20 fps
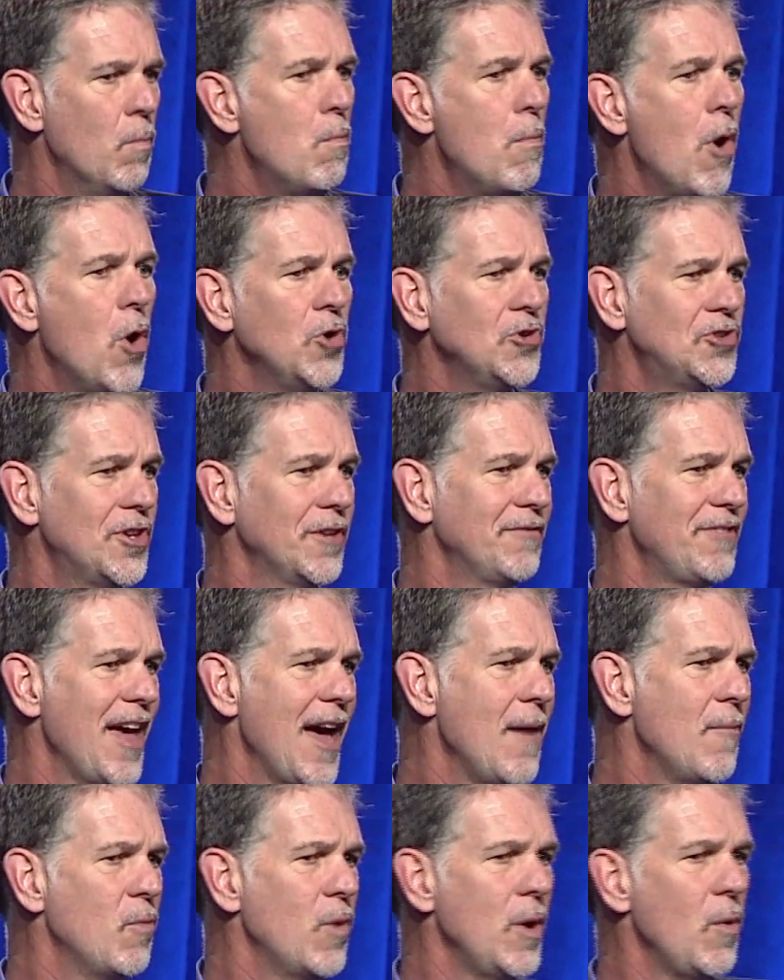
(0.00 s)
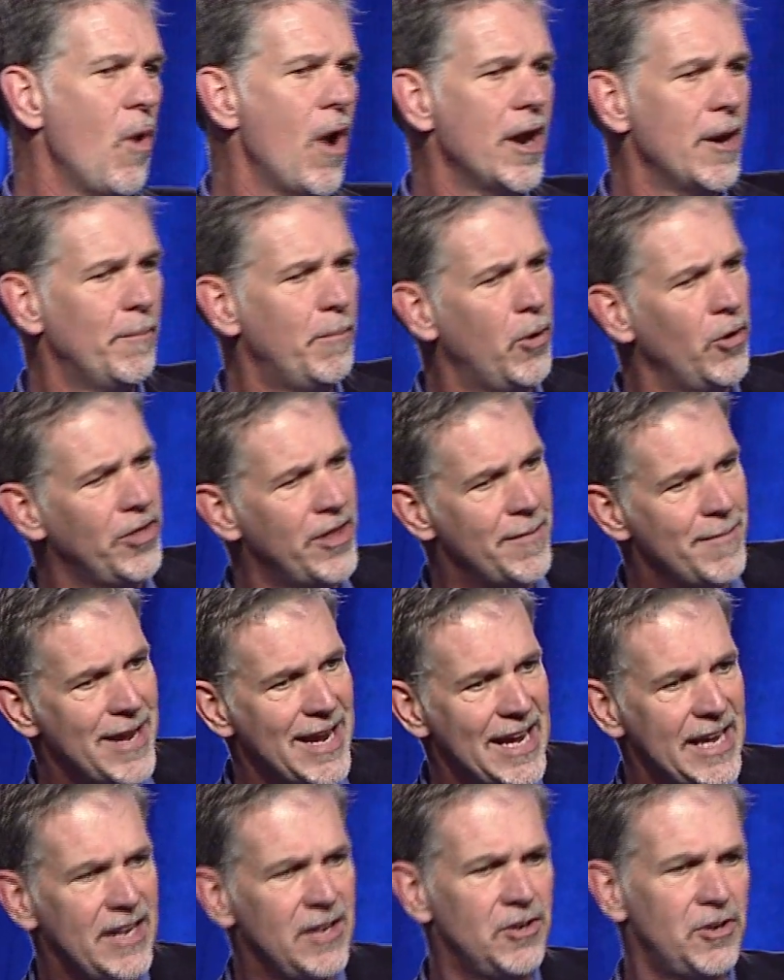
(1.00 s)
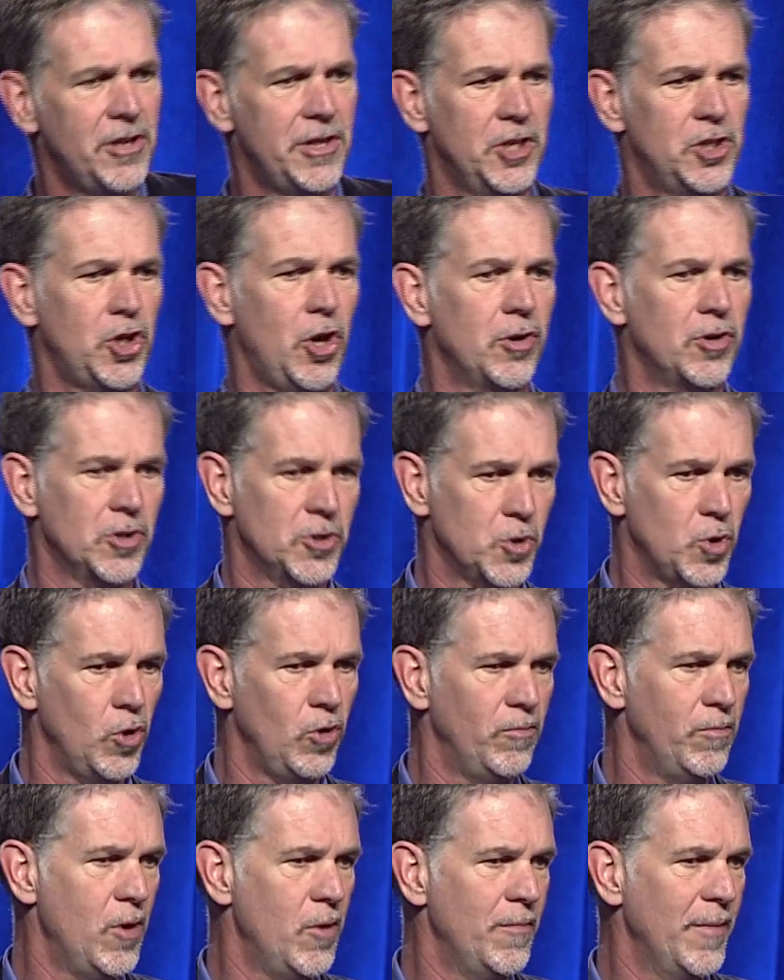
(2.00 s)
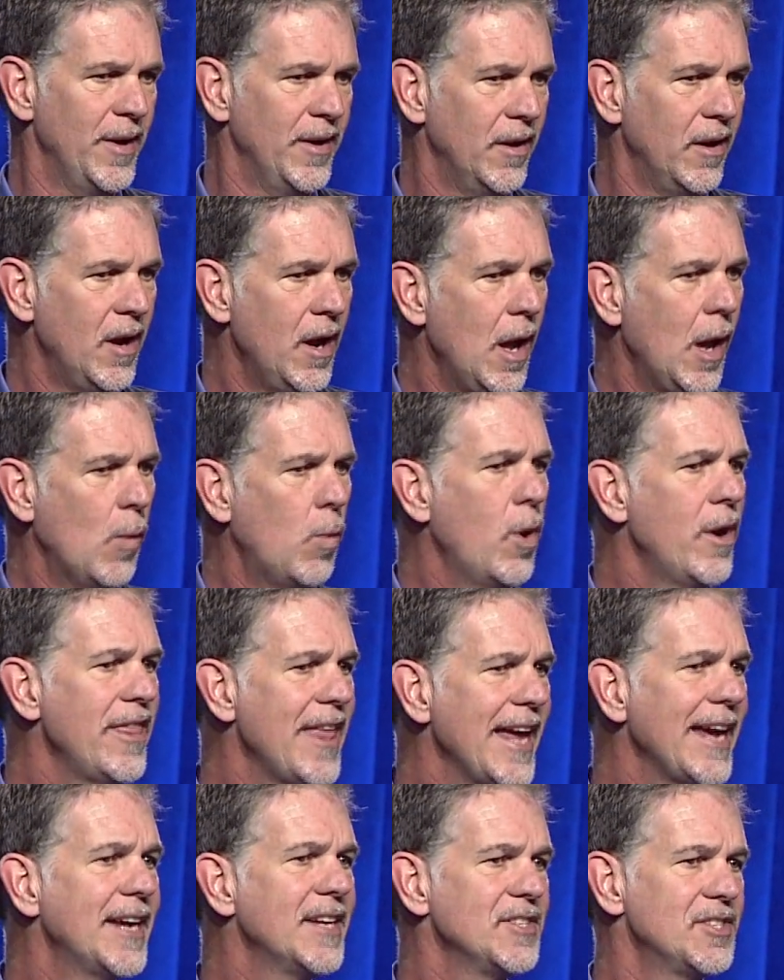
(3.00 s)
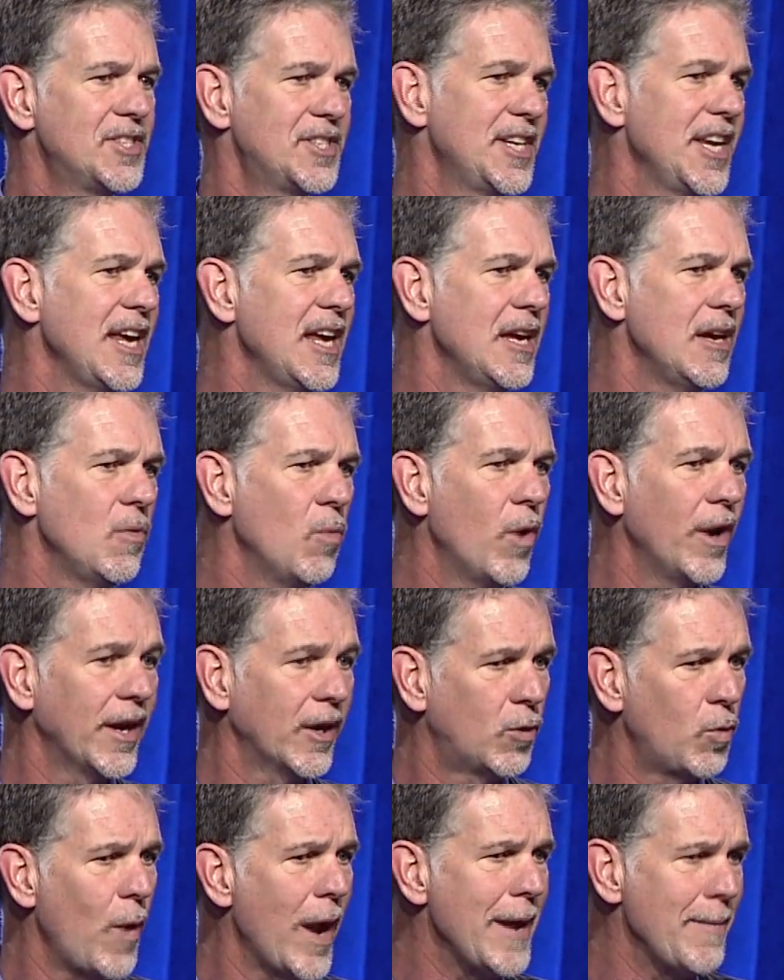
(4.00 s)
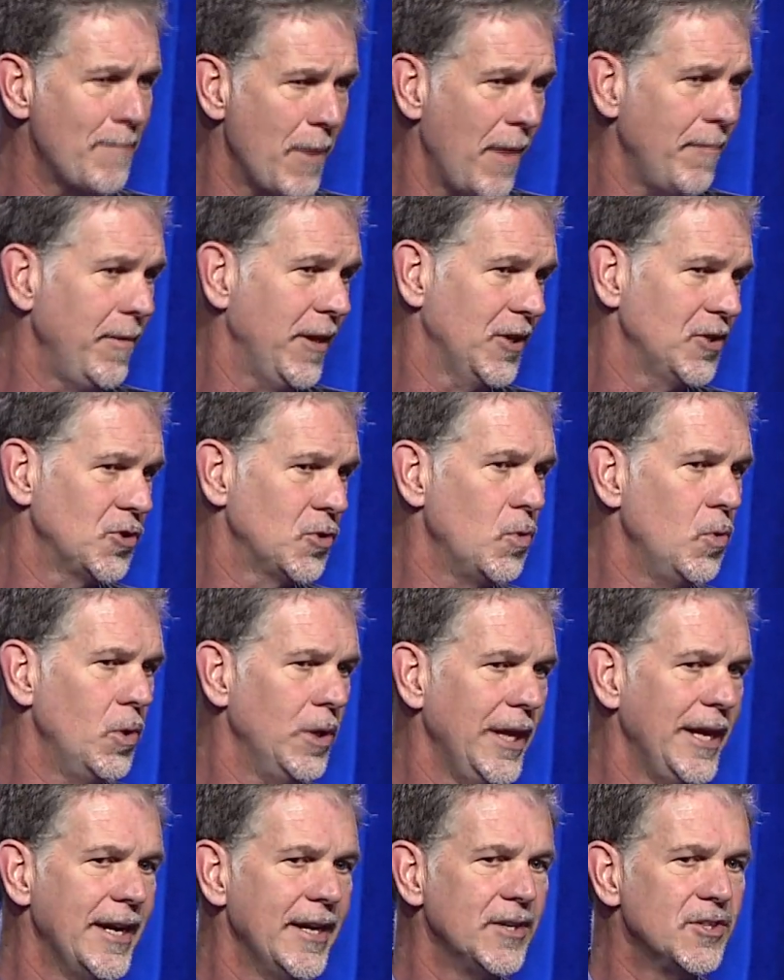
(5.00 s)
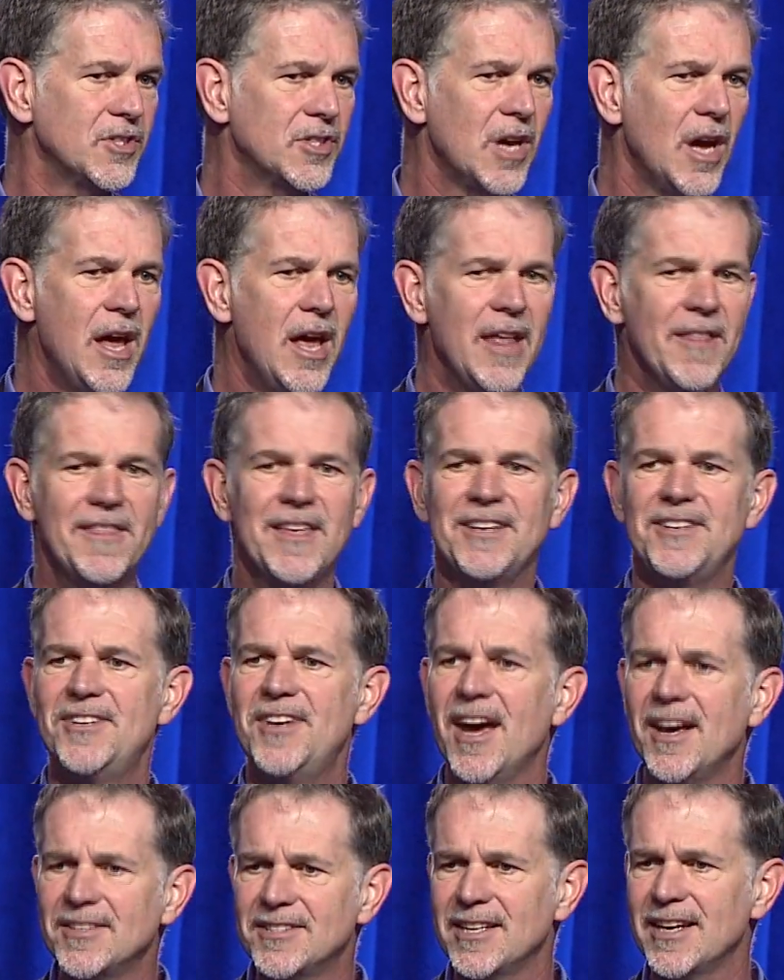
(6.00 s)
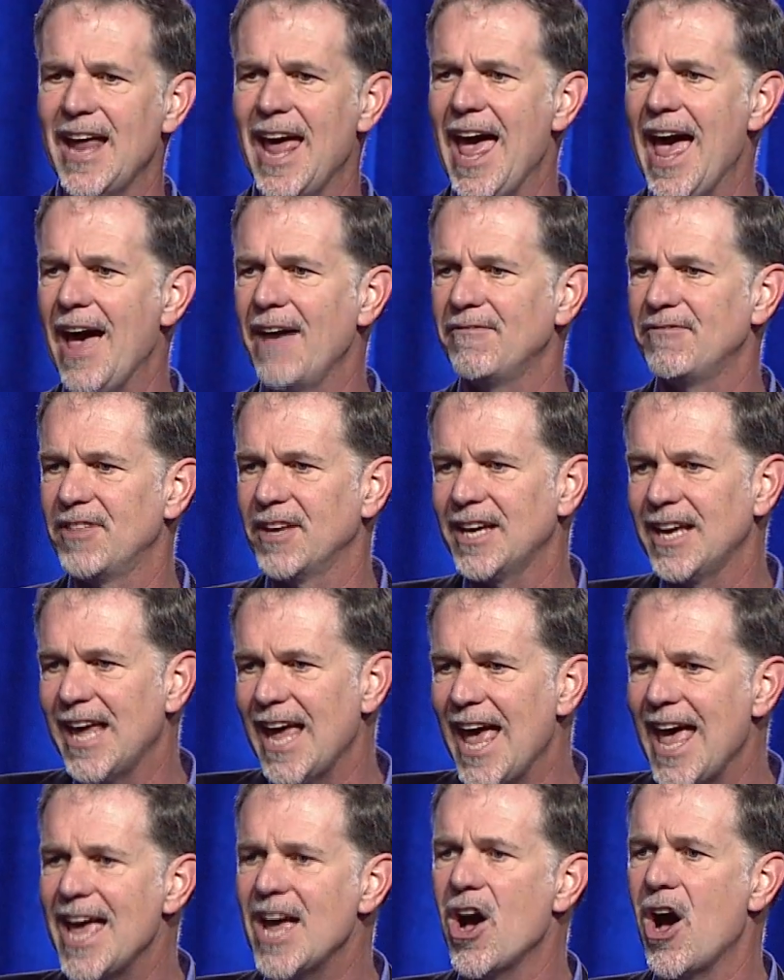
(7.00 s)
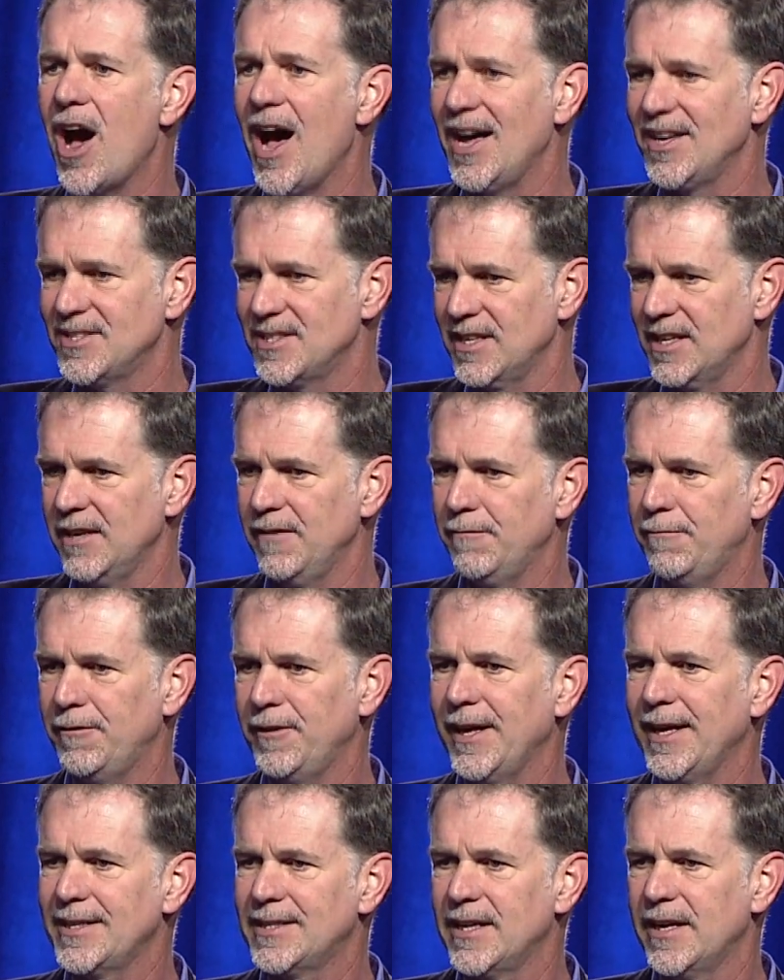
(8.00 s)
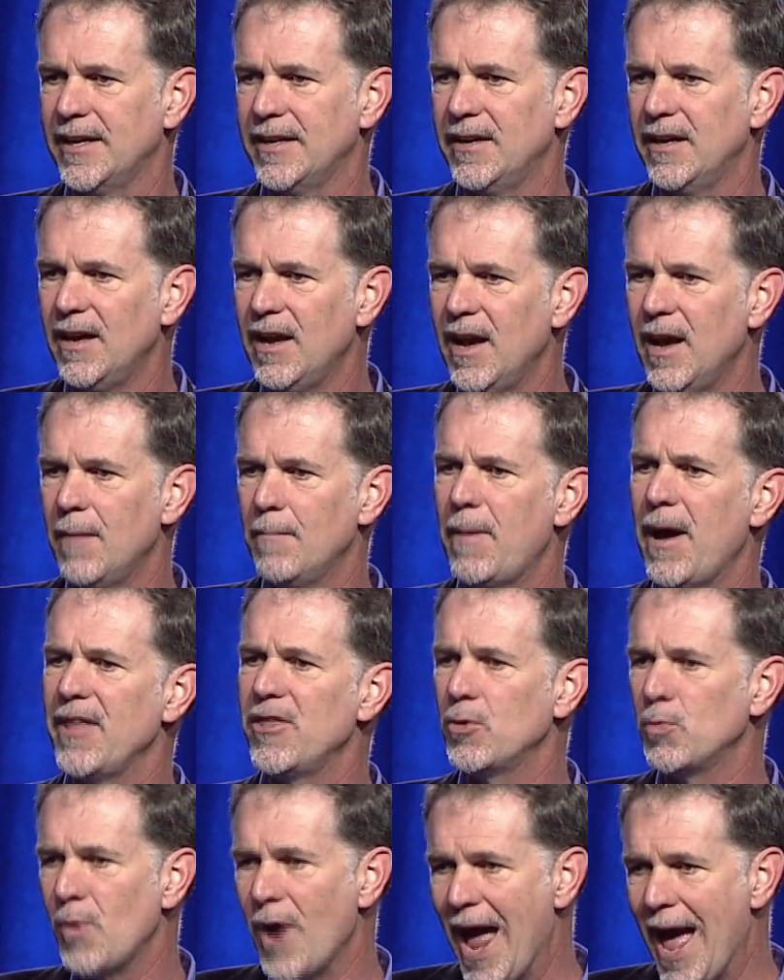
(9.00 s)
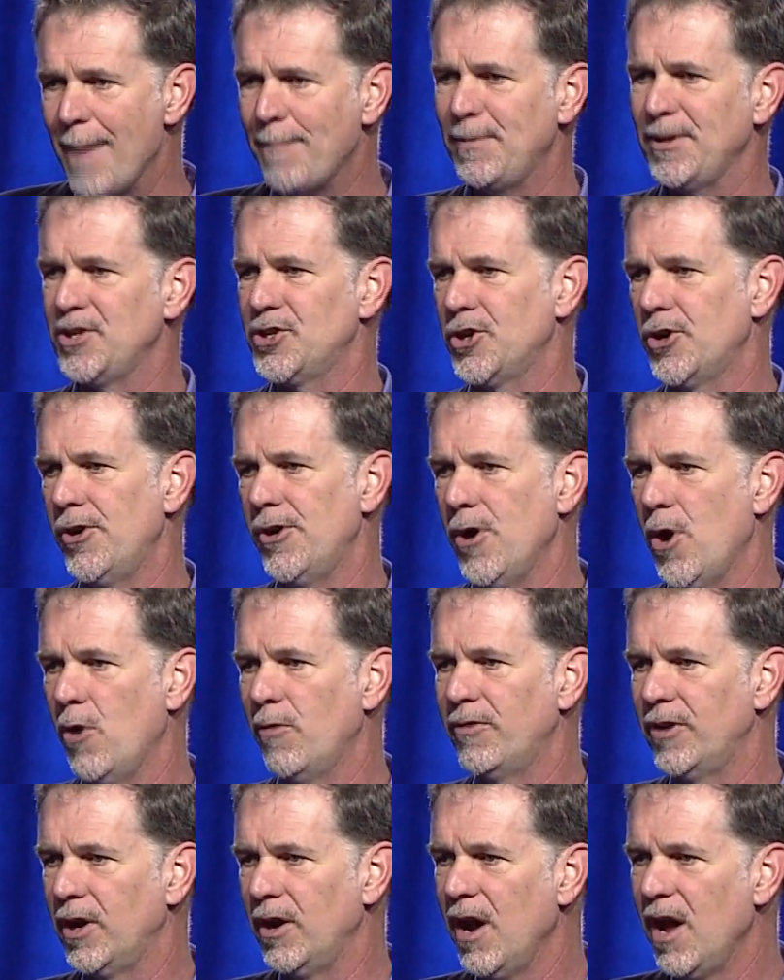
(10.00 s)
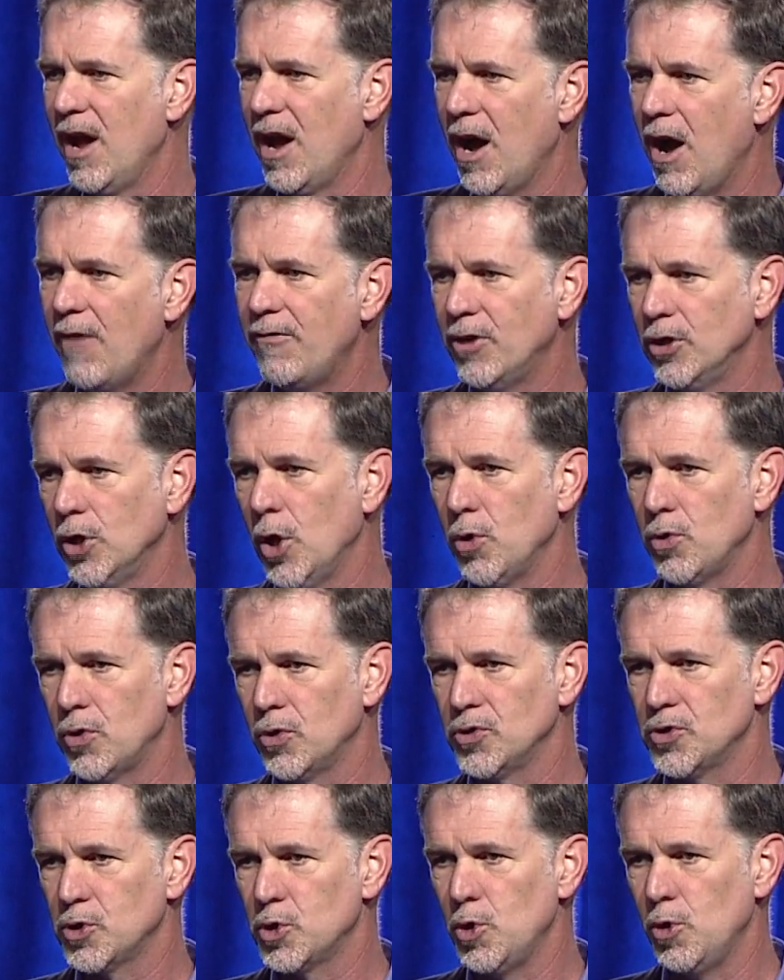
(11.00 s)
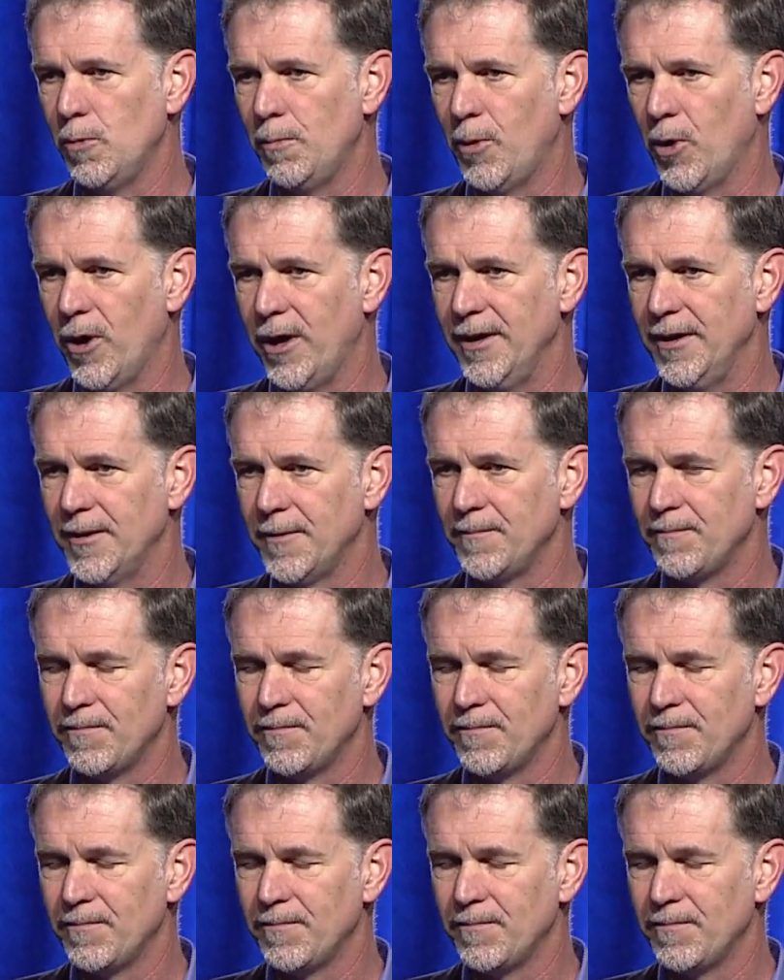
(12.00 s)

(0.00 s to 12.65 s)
Most of them, we want to pull them into the charter school movement, where they can see what a great public school is that doesn't have the chaos inflicted by the rapid turnover of a local school board.